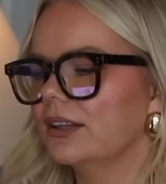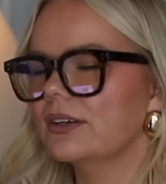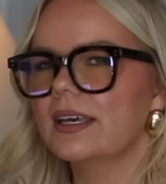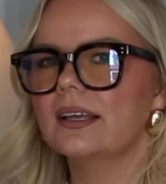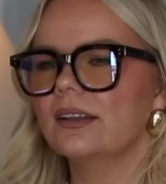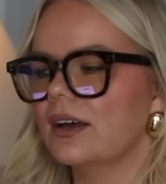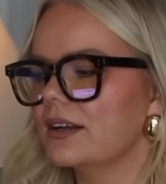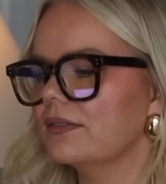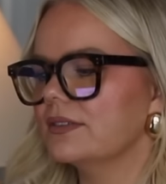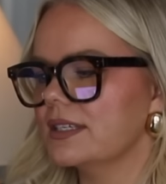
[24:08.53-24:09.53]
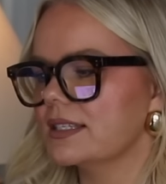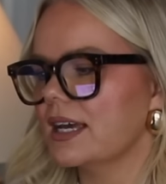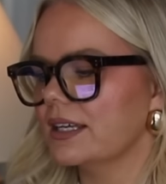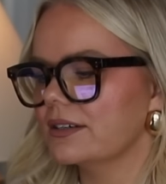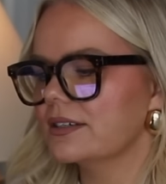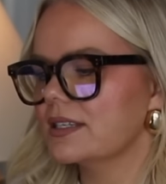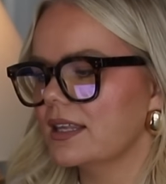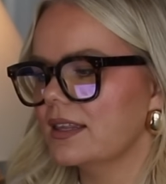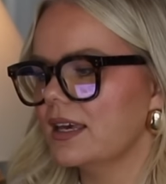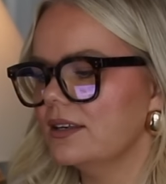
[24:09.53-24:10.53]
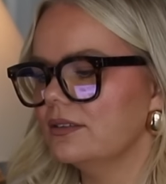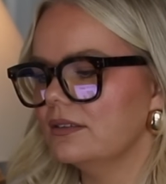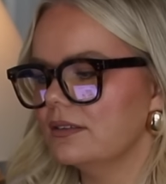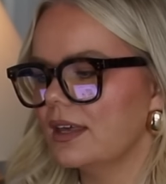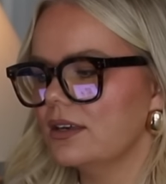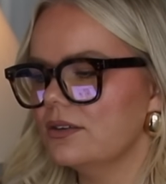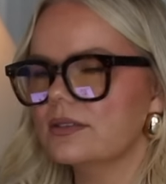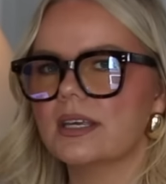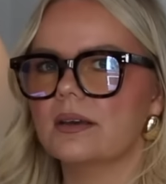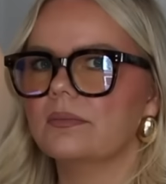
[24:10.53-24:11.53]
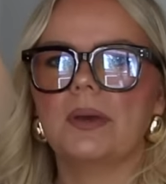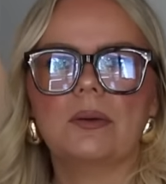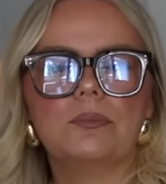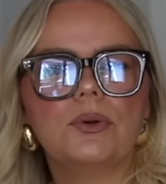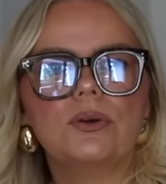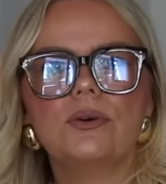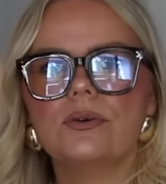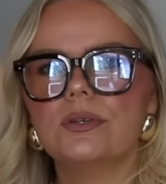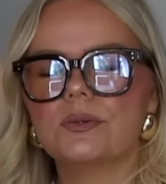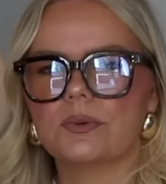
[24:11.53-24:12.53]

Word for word: I look at a lot of designers and they they use like bamboos,